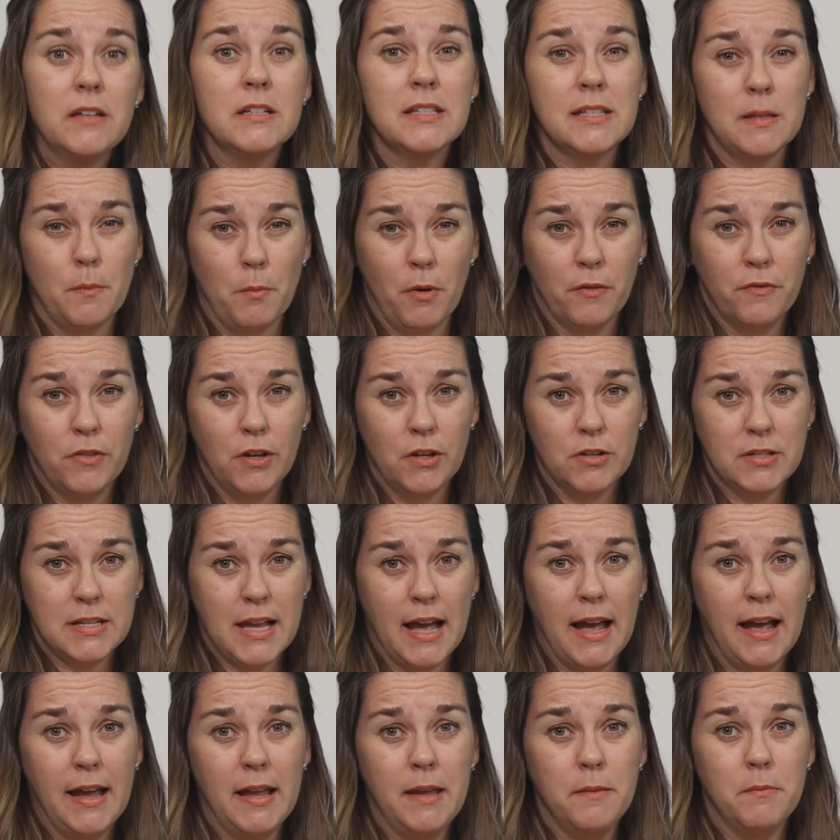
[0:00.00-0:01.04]
some of their
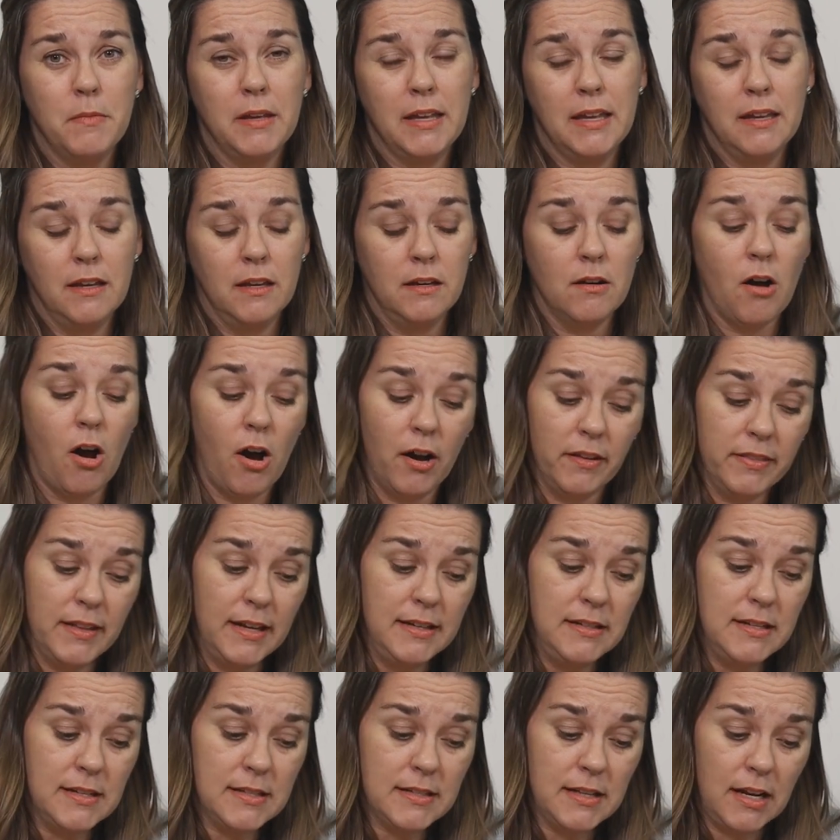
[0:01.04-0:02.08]
time in online
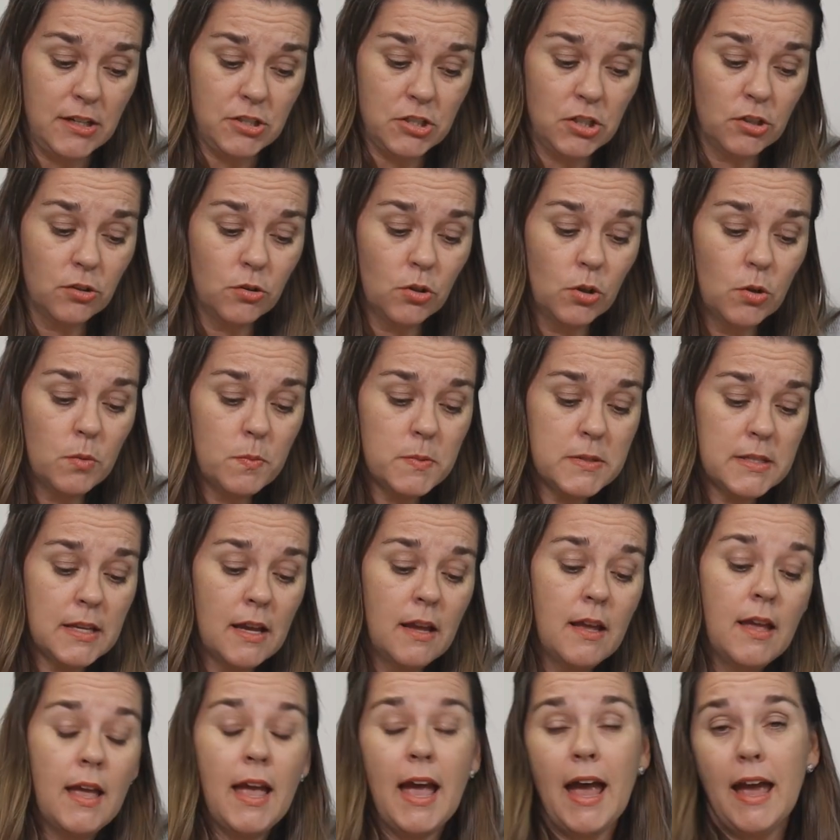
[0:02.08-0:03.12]
discussion groups
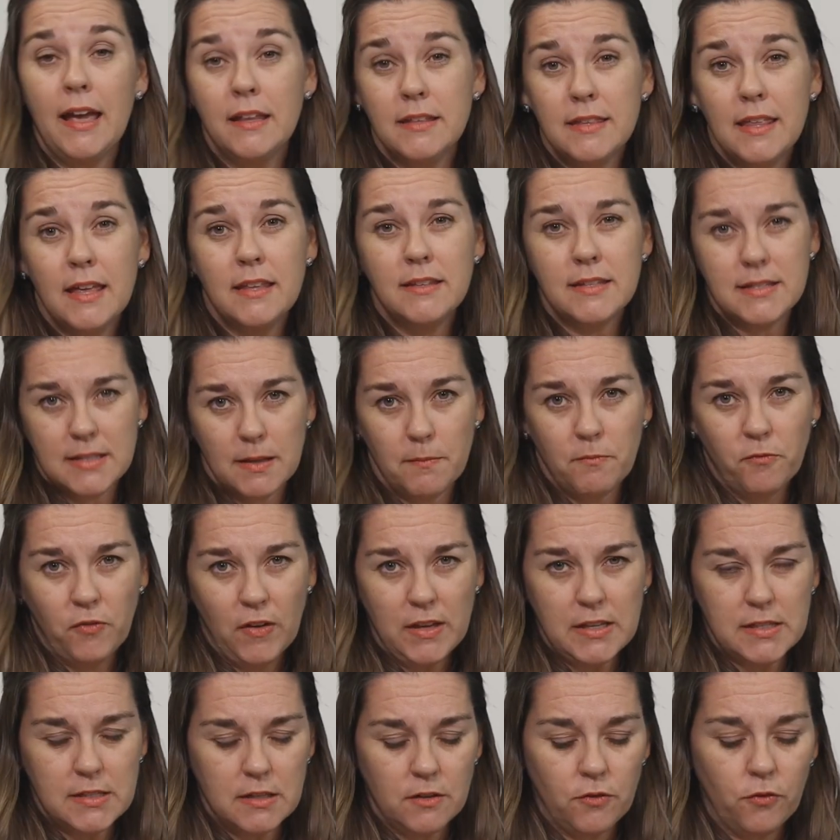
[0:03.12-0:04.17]
and then some
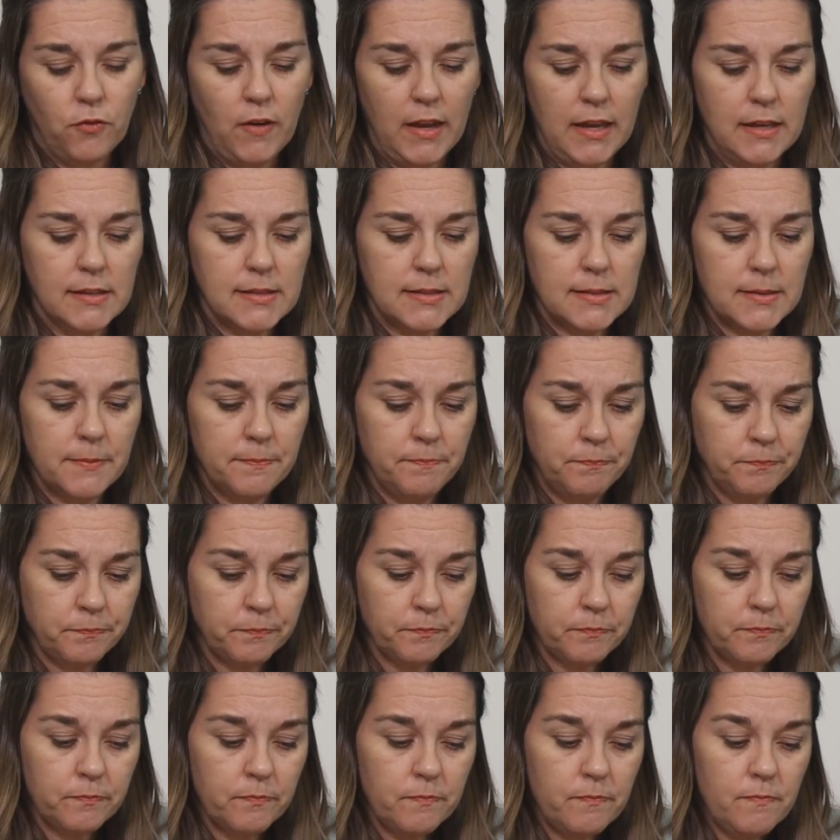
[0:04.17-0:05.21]
face-to-face.
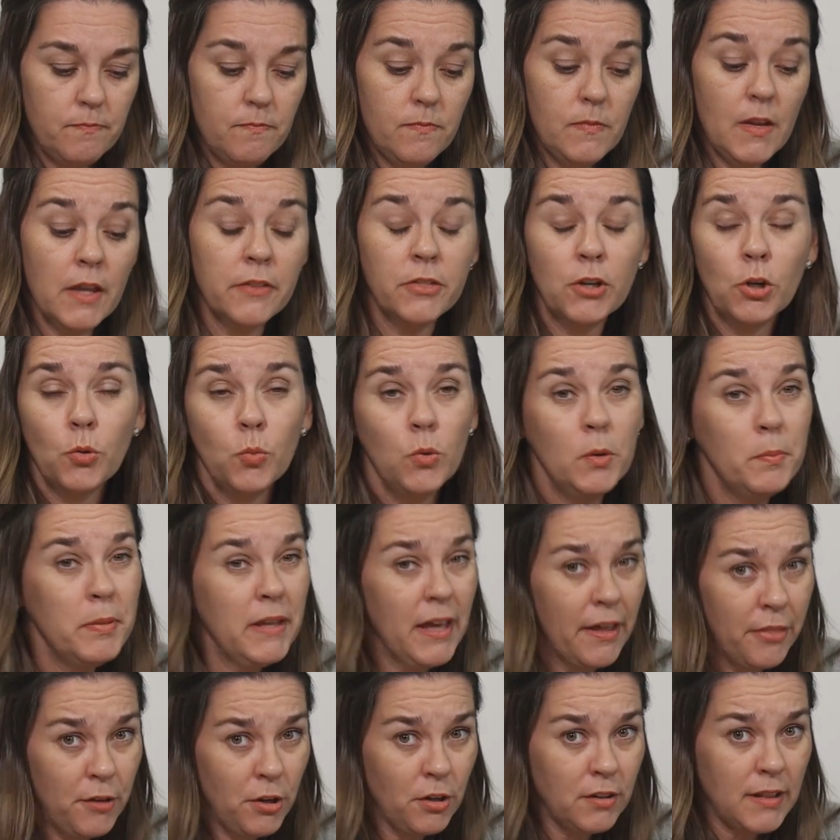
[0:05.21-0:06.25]
There will be
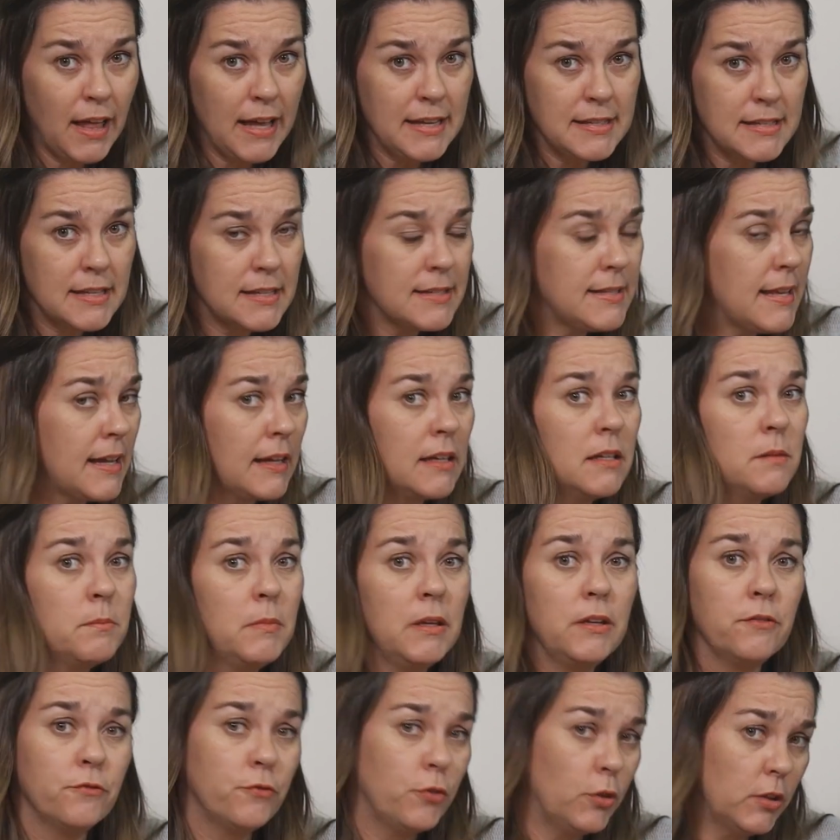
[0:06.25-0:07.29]
other classes that can
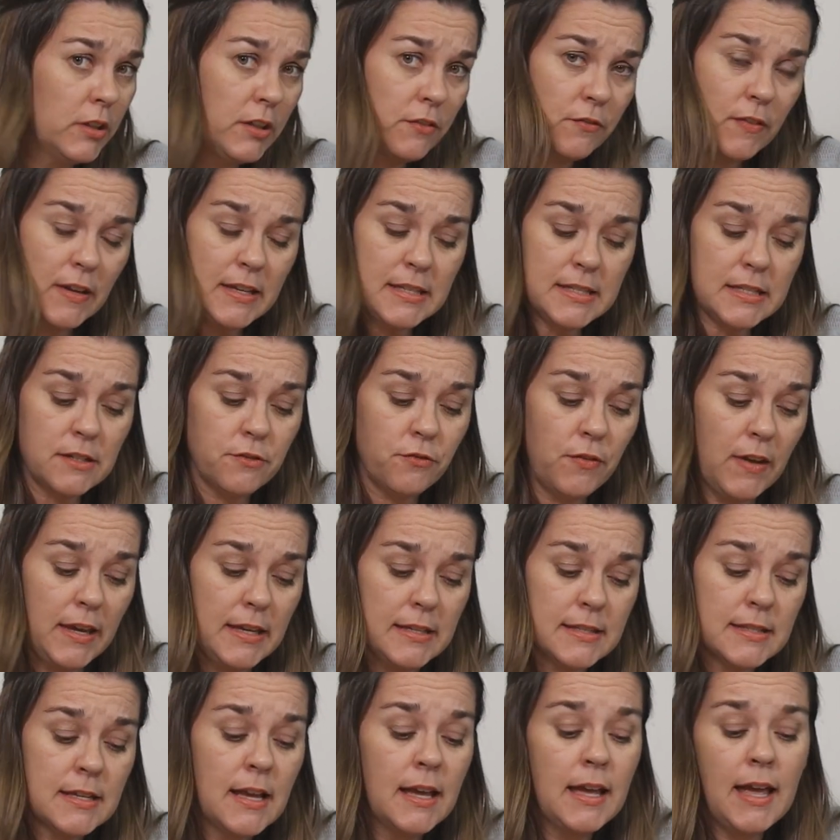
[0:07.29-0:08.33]
meet fully
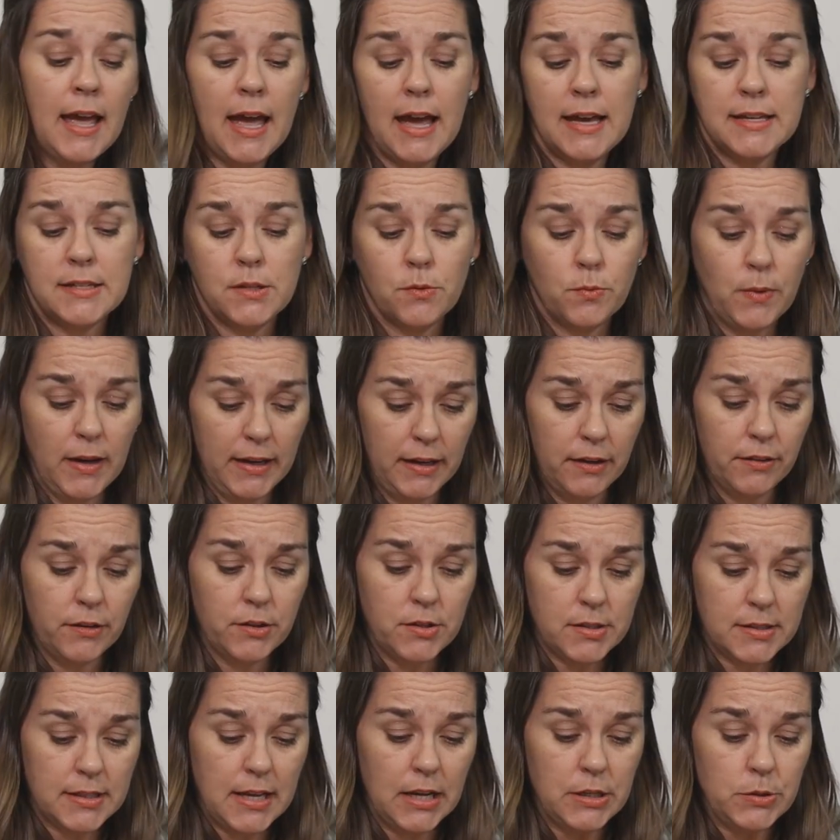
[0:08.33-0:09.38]
face-to-face as a regular
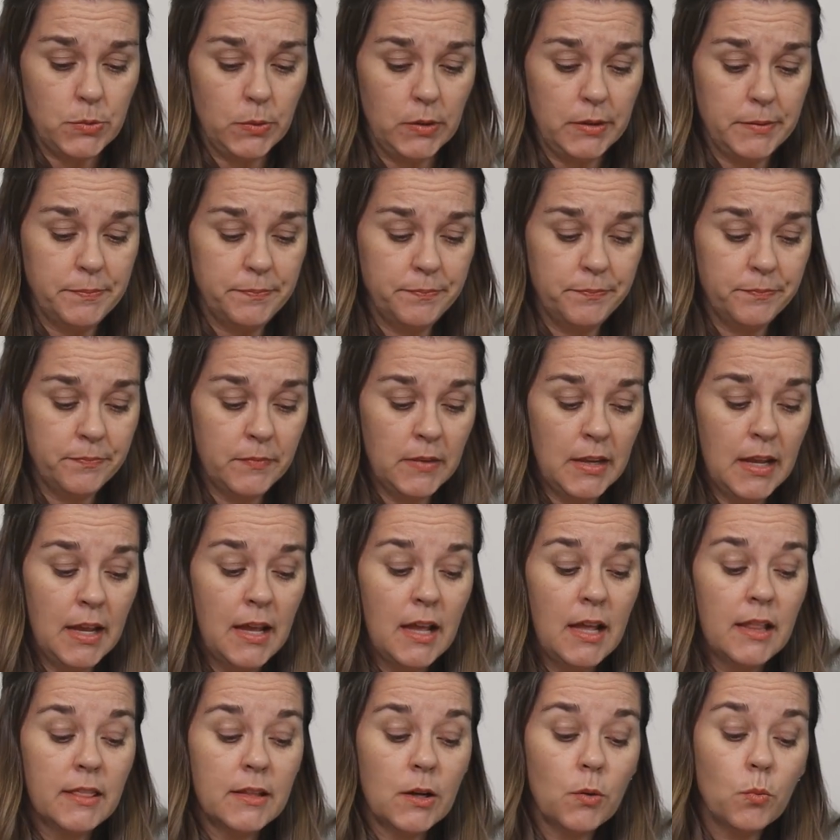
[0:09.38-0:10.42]
schedule.
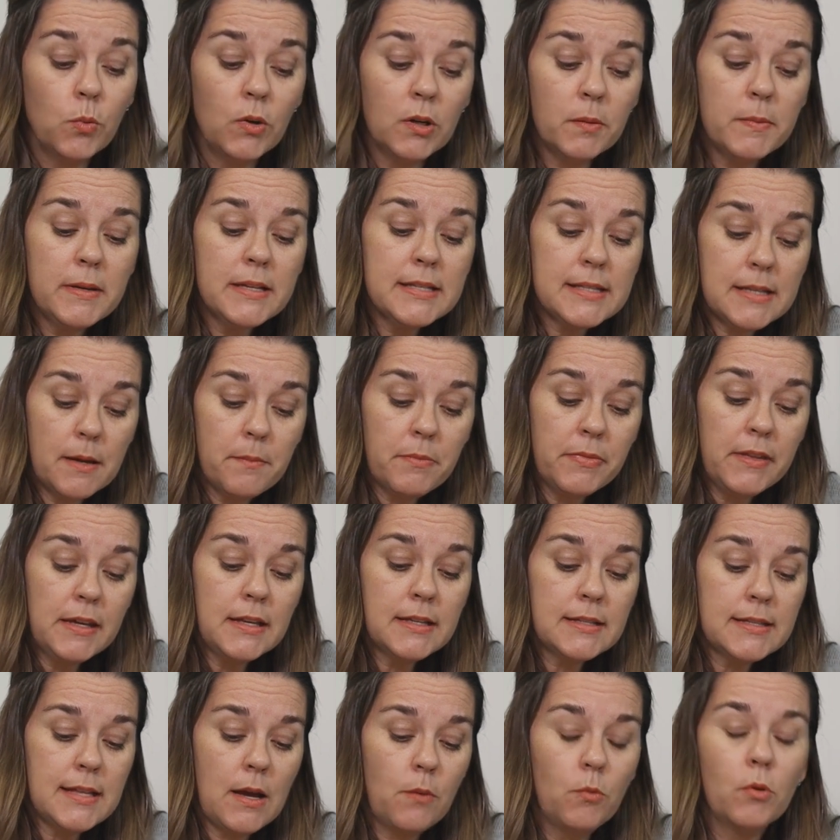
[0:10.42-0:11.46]
There will be some
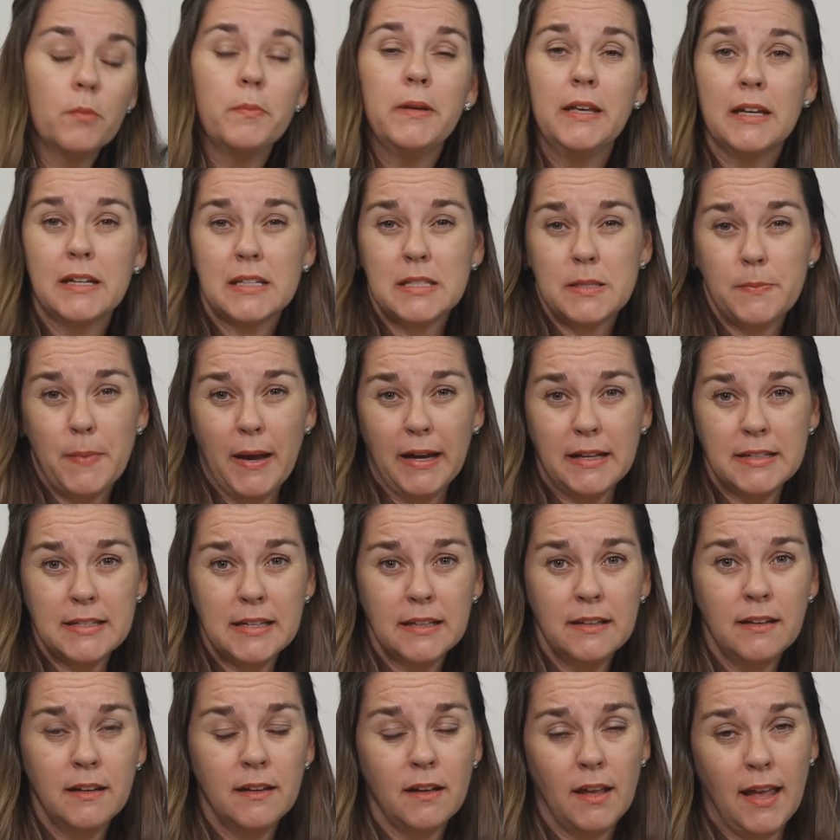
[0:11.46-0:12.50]
things that will be
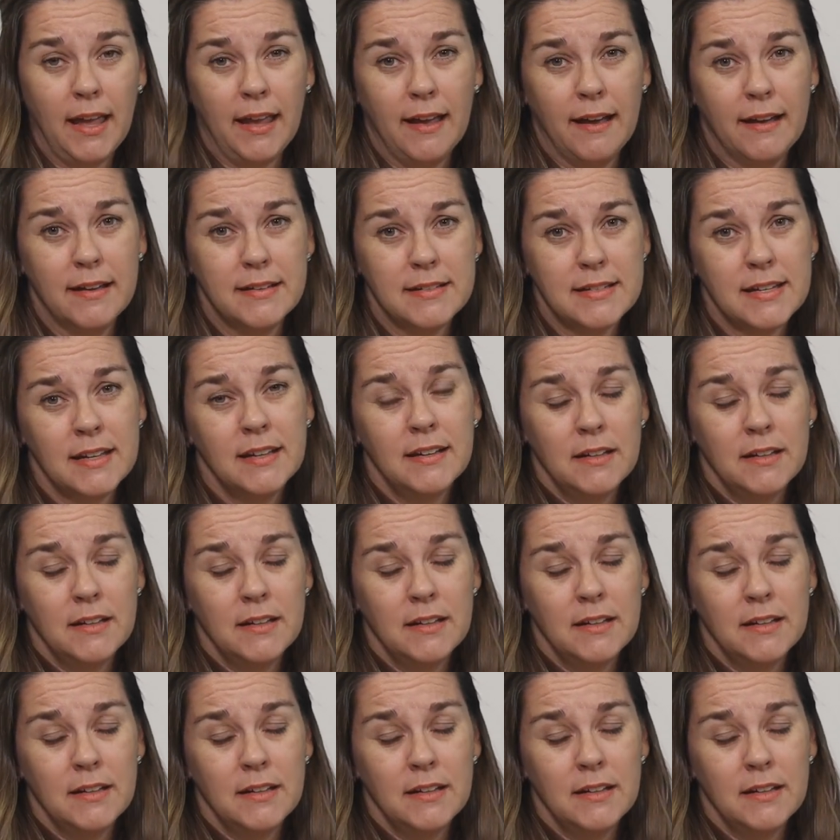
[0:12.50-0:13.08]
expected and